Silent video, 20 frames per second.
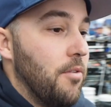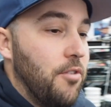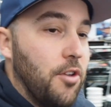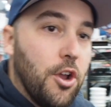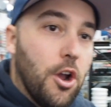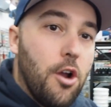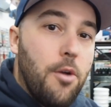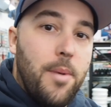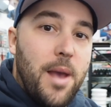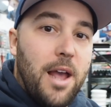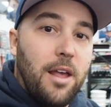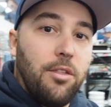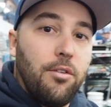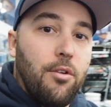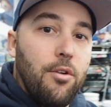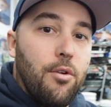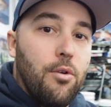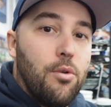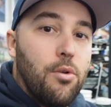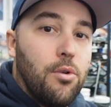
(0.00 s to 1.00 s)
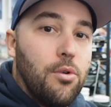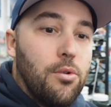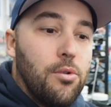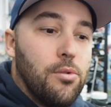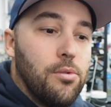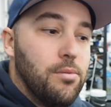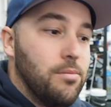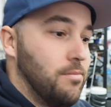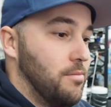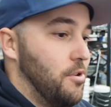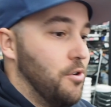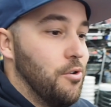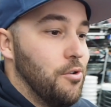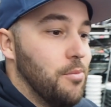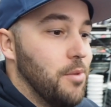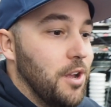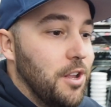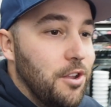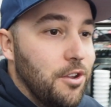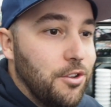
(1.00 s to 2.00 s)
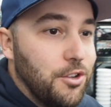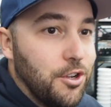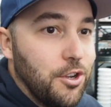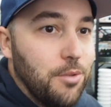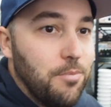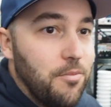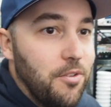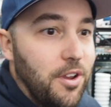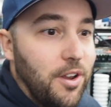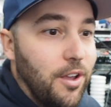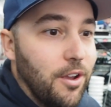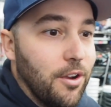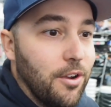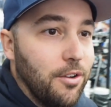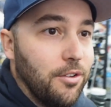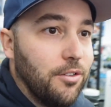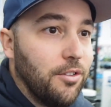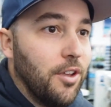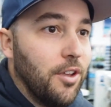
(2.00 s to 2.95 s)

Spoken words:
you go back through all my YouTube videos,